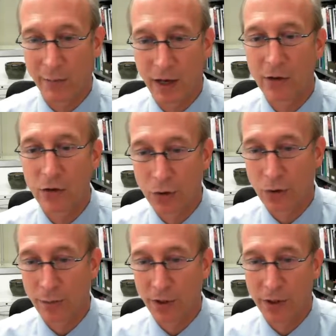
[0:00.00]
I'm not
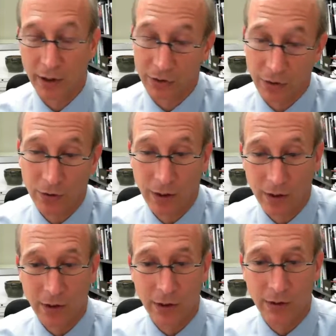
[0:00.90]
sure, but it
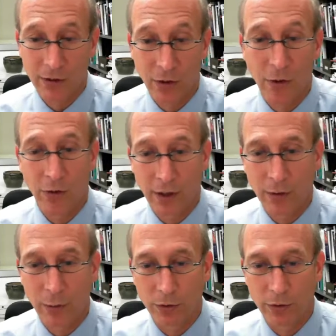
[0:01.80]
certainly is known that
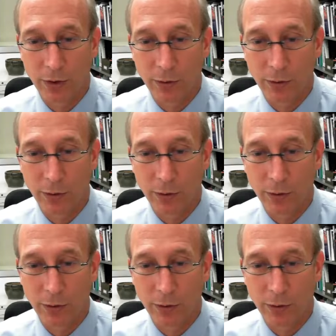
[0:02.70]
it will.